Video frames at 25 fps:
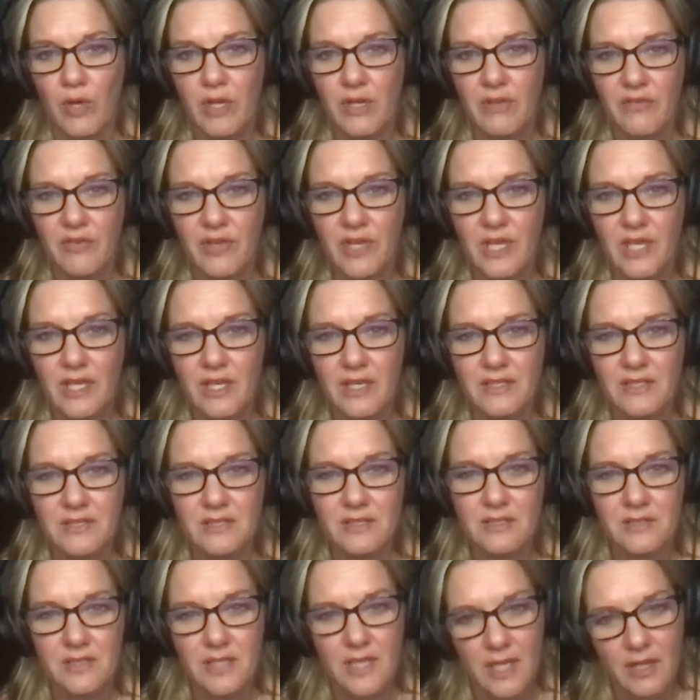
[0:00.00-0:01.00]
if he has the
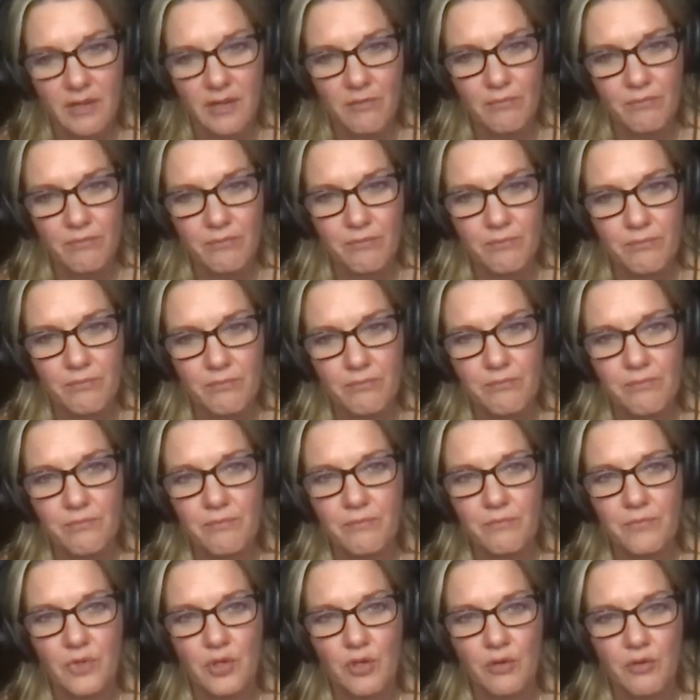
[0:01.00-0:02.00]
same
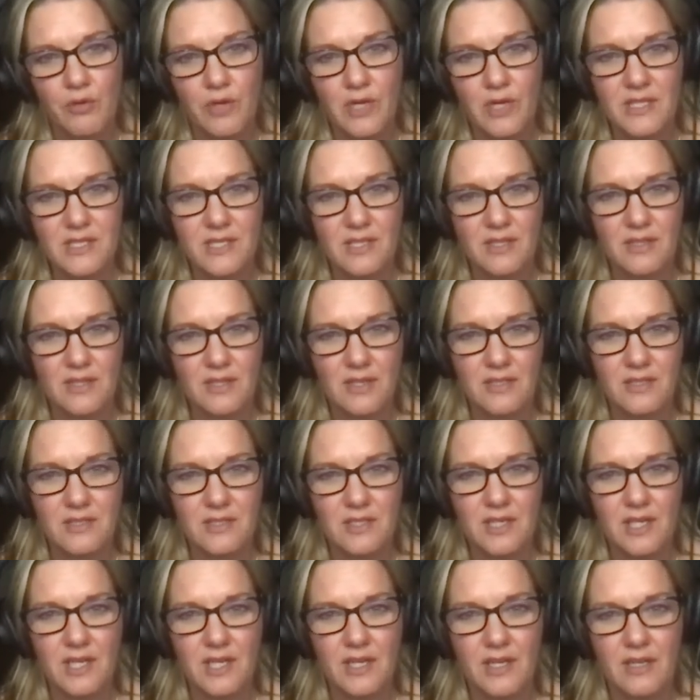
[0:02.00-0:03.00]
crazy thoughts that
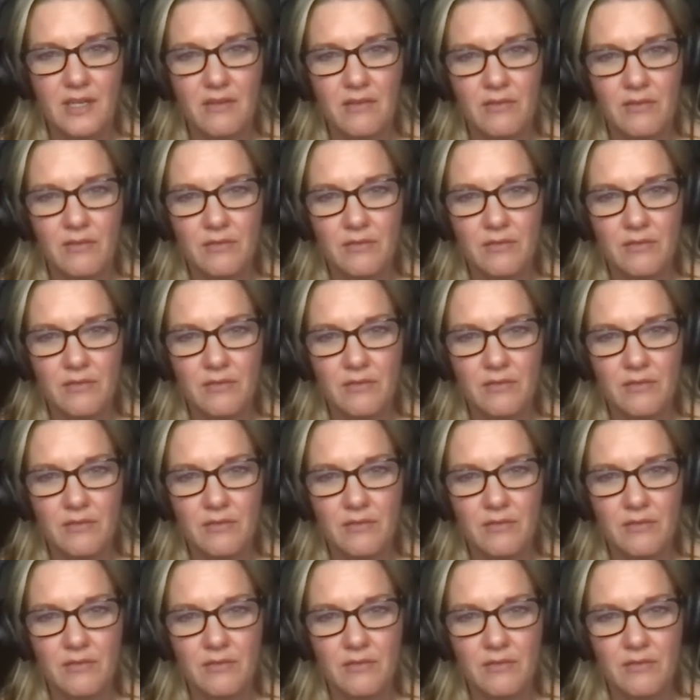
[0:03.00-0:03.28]
I have?